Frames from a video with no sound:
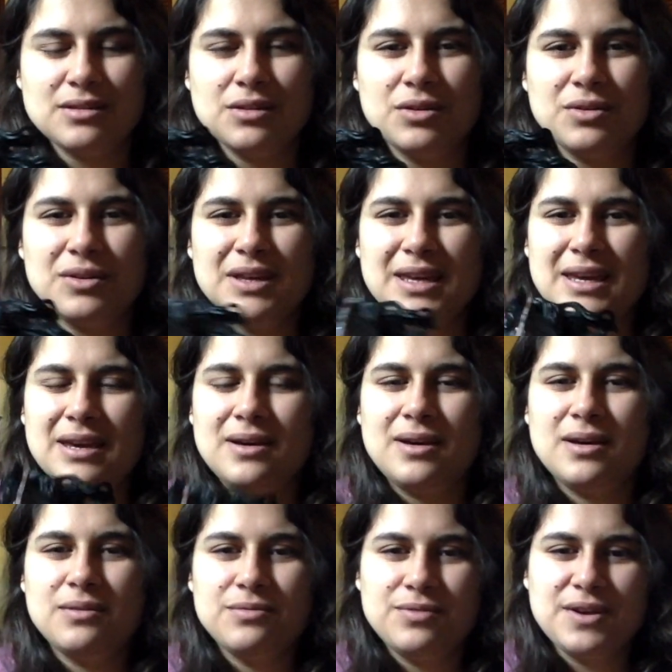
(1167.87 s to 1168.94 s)
little
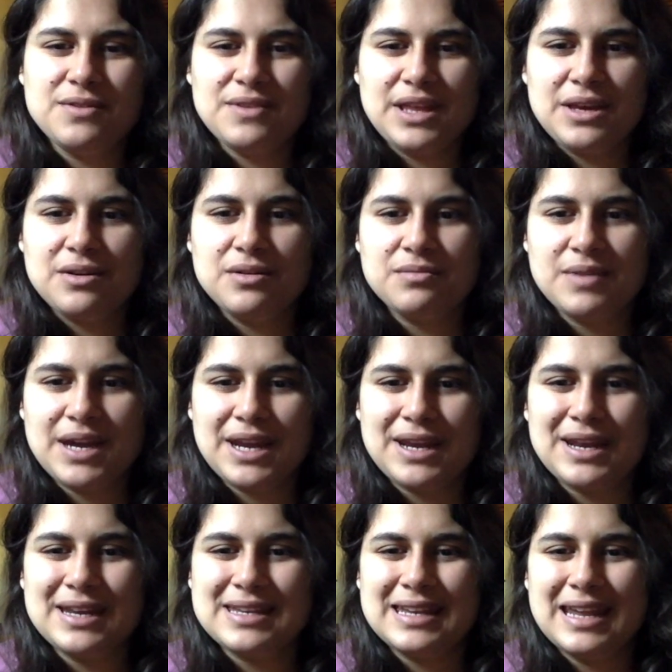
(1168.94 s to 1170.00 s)
fun video of
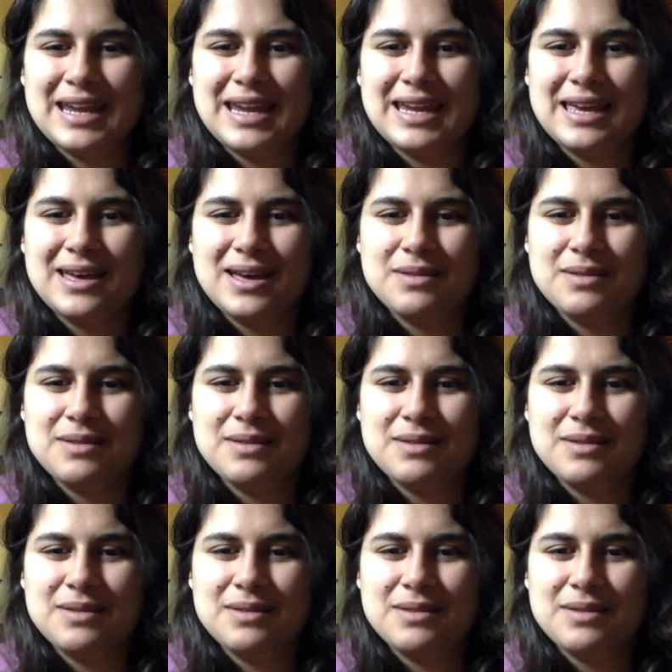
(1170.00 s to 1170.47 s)
mine today.